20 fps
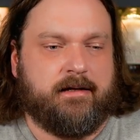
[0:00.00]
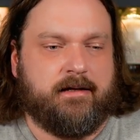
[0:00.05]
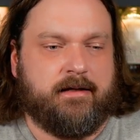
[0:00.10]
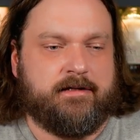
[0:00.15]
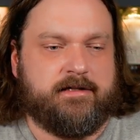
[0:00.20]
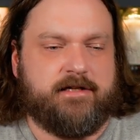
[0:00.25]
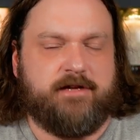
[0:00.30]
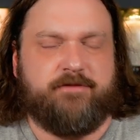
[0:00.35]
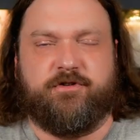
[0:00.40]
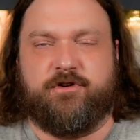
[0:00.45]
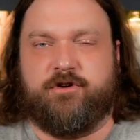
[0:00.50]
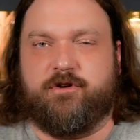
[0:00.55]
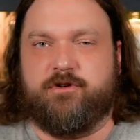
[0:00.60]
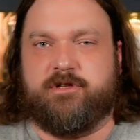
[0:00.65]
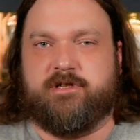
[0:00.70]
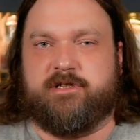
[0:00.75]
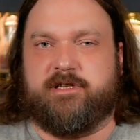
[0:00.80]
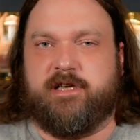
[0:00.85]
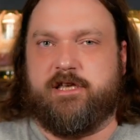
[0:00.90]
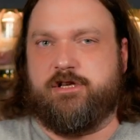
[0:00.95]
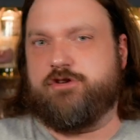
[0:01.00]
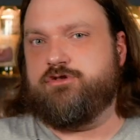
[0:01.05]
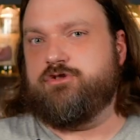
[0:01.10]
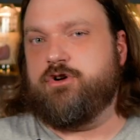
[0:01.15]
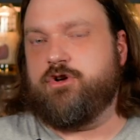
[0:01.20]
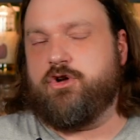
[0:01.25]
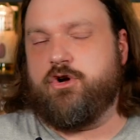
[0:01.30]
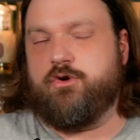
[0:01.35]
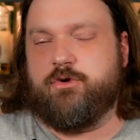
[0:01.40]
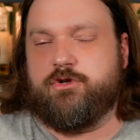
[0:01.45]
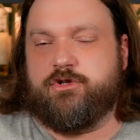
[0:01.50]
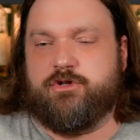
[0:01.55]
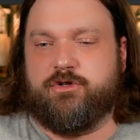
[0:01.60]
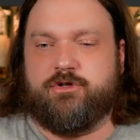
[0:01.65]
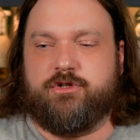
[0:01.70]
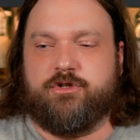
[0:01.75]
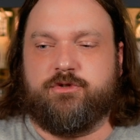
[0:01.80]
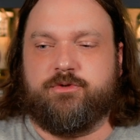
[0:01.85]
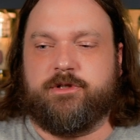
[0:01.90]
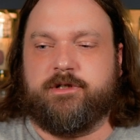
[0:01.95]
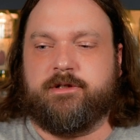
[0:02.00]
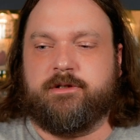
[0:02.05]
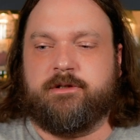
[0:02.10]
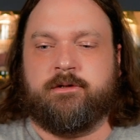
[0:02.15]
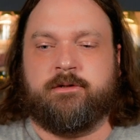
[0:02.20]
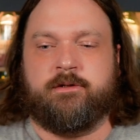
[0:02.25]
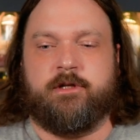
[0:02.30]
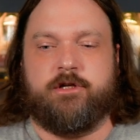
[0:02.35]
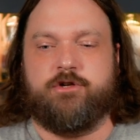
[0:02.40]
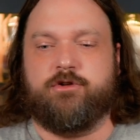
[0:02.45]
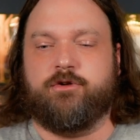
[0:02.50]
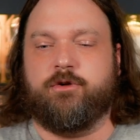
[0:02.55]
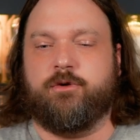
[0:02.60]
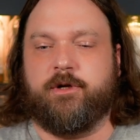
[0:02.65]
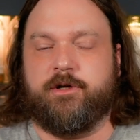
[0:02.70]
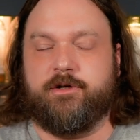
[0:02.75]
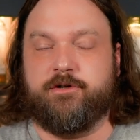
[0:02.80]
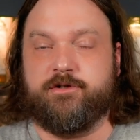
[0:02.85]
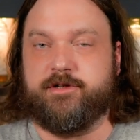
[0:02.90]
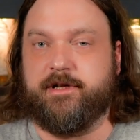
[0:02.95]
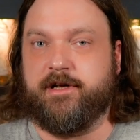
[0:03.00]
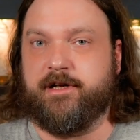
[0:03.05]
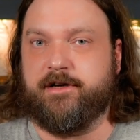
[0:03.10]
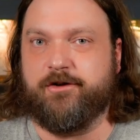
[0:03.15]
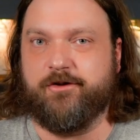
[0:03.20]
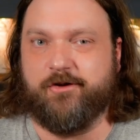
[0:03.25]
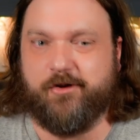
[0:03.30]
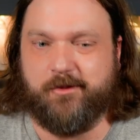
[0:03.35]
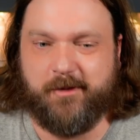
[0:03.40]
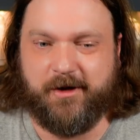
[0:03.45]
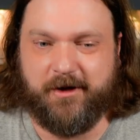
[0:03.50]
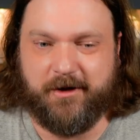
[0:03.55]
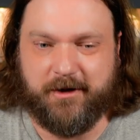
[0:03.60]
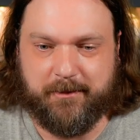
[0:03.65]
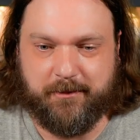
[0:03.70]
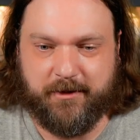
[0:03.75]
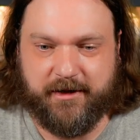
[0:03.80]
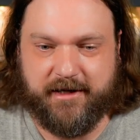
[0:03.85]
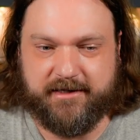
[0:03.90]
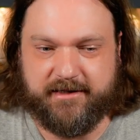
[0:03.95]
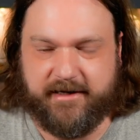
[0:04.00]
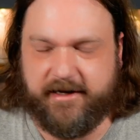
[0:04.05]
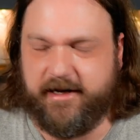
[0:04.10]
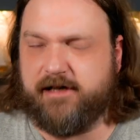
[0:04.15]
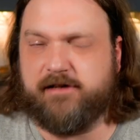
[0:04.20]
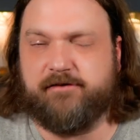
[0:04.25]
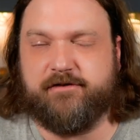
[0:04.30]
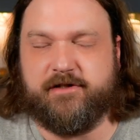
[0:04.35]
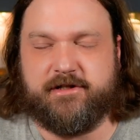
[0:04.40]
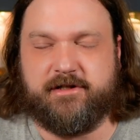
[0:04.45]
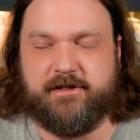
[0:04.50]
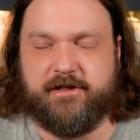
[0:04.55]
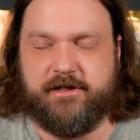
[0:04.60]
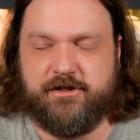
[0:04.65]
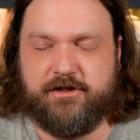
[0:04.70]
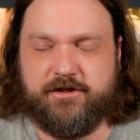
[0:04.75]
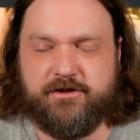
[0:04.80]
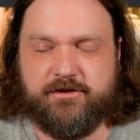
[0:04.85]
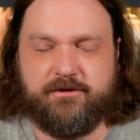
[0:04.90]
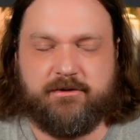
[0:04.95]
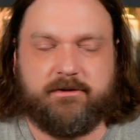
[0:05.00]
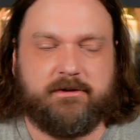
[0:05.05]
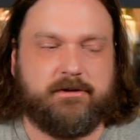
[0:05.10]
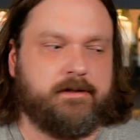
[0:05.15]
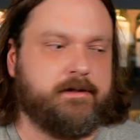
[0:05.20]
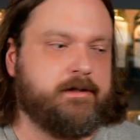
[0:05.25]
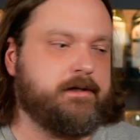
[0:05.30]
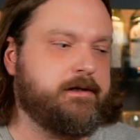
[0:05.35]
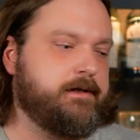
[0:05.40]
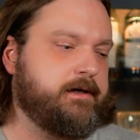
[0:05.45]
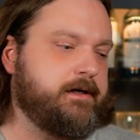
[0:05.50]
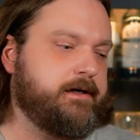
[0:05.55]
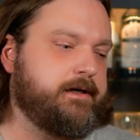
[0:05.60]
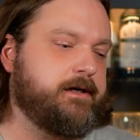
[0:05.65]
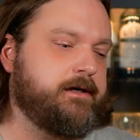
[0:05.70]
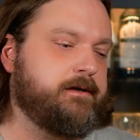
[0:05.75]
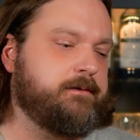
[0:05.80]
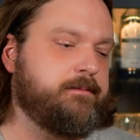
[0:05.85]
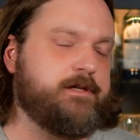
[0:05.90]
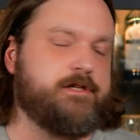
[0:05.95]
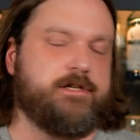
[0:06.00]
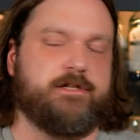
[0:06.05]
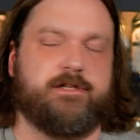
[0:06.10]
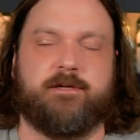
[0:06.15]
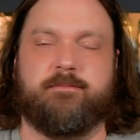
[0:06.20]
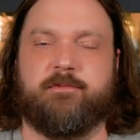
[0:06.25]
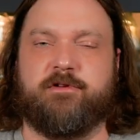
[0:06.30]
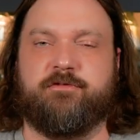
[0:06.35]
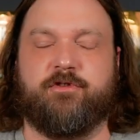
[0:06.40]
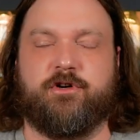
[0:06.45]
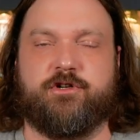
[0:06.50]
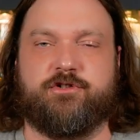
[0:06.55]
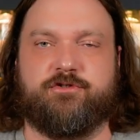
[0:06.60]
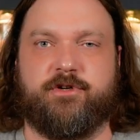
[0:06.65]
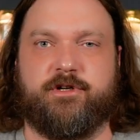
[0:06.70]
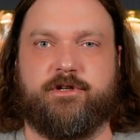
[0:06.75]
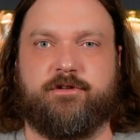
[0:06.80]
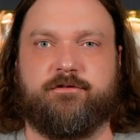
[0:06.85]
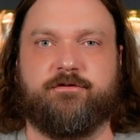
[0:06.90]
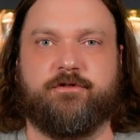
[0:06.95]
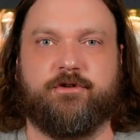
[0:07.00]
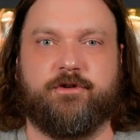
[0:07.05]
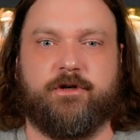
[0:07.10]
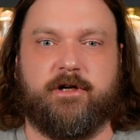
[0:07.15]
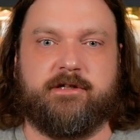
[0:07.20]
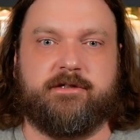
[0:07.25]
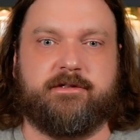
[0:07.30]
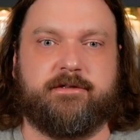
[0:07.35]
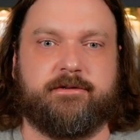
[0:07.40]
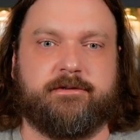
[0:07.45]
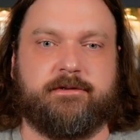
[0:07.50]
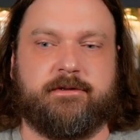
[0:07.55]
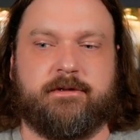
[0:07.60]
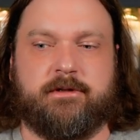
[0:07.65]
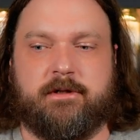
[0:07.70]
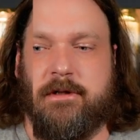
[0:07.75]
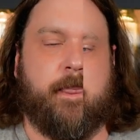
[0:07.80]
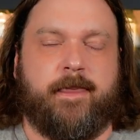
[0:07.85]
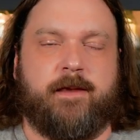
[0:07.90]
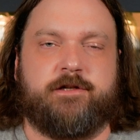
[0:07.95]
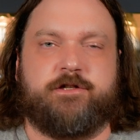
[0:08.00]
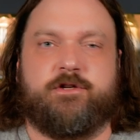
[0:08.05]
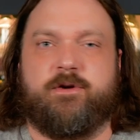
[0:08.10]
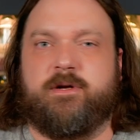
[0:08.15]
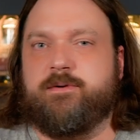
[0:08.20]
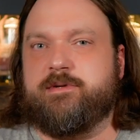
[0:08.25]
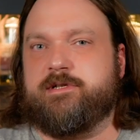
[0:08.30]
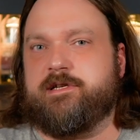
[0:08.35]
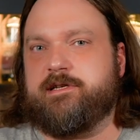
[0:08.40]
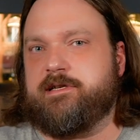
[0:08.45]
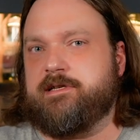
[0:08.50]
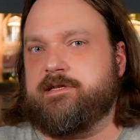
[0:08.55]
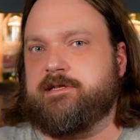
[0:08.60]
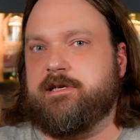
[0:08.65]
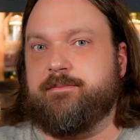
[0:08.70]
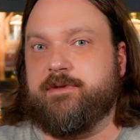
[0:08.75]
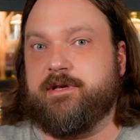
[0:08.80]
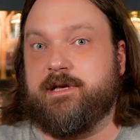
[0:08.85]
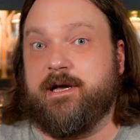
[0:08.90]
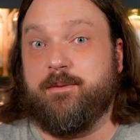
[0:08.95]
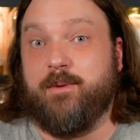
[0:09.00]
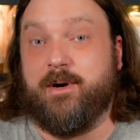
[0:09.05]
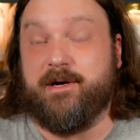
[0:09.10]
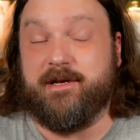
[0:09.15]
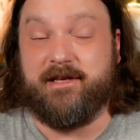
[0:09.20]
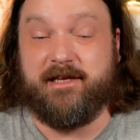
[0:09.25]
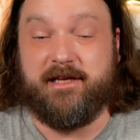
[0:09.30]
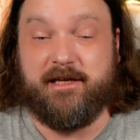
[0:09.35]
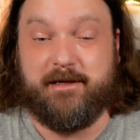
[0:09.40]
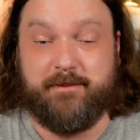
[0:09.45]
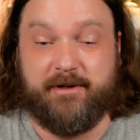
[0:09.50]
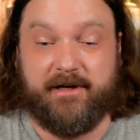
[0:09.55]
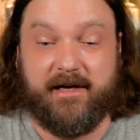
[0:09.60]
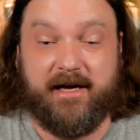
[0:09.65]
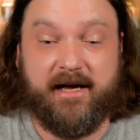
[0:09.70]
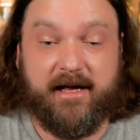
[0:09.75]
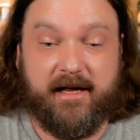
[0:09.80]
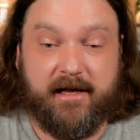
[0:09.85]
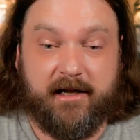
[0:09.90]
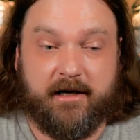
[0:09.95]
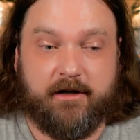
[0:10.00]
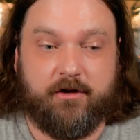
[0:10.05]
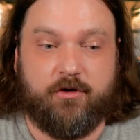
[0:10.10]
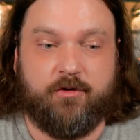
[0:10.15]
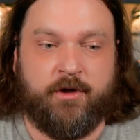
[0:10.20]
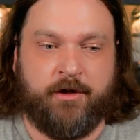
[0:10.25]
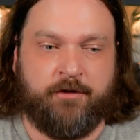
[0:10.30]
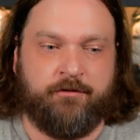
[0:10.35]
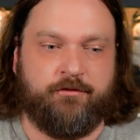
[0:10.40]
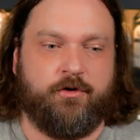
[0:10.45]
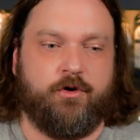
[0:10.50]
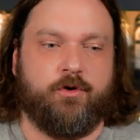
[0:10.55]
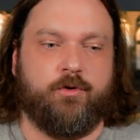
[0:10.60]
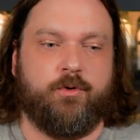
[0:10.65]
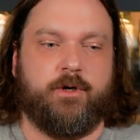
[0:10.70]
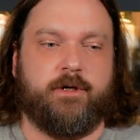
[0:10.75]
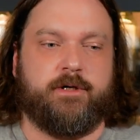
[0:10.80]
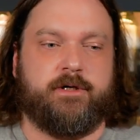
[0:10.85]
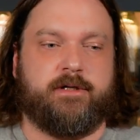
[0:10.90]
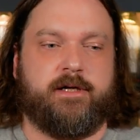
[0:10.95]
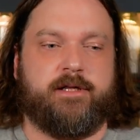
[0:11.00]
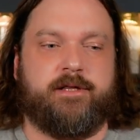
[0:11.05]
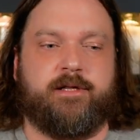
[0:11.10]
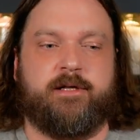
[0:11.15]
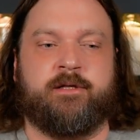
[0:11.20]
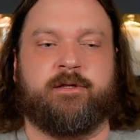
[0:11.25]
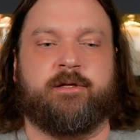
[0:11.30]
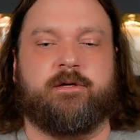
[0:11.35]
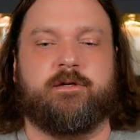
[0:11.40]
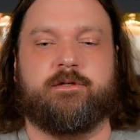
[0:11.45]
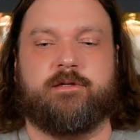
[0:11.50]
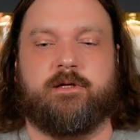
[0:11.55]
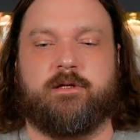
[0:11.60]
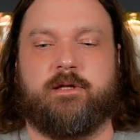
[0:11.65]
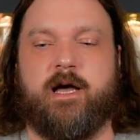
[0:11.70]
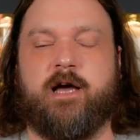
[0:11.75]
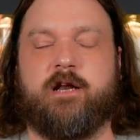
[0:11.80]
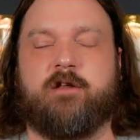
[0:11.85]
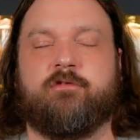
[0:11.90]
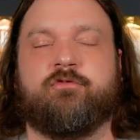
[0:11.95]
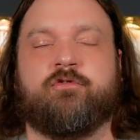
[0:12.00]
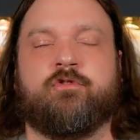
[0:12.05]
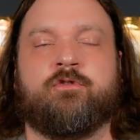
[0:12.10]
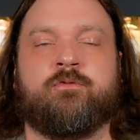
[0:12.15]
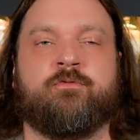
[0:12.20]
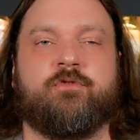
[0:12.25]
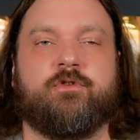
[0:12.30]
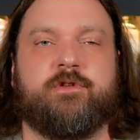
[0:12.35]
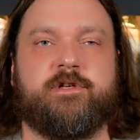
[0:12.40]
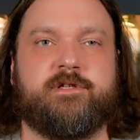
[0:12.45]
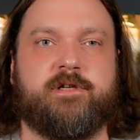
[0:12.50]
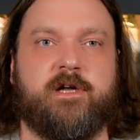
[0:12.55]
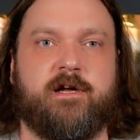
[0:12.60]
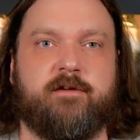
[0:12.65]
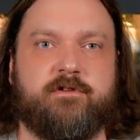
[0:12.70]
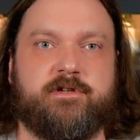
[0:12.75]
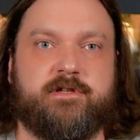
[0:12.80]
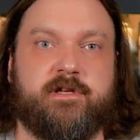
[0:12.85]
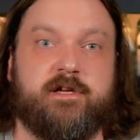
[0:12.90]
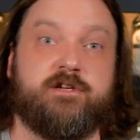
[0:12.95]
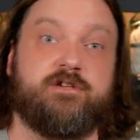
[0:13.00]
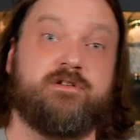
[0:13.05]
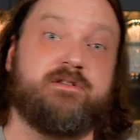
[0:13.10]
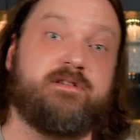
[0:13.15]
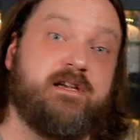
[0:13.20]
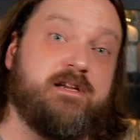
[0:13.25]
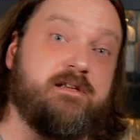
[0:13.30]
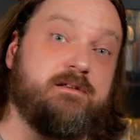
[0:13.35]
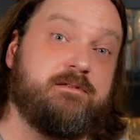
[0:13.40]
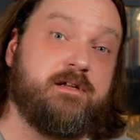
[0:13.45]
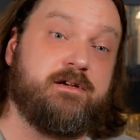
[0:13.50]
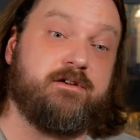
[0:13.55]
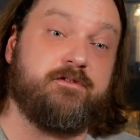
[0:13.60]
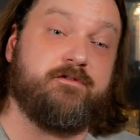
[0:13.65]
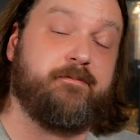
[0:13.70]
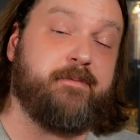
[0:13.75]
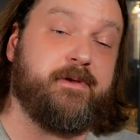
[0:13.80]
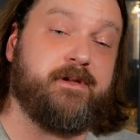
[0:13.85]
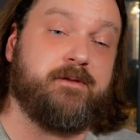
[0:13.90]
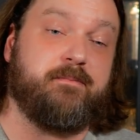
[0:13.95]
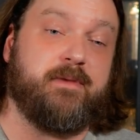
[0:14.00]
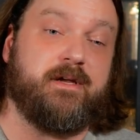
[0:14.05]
it's difficult to say you don't know what you're doing, that you don't understand your own marketplace. They obviously do. It just can be frustrating for us. So anyways, this is something I want to keep an eye on going forward. And I think there's a lot of room for these conversations. And there have been